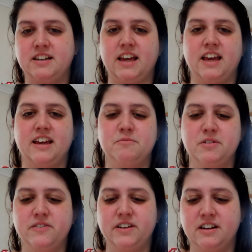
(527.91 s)
Okay,
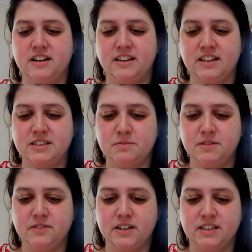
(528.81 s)
moving on. Let's
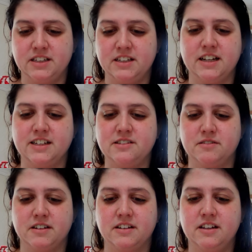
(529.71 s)
move on to the next
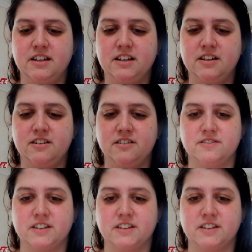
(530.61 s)
one. Over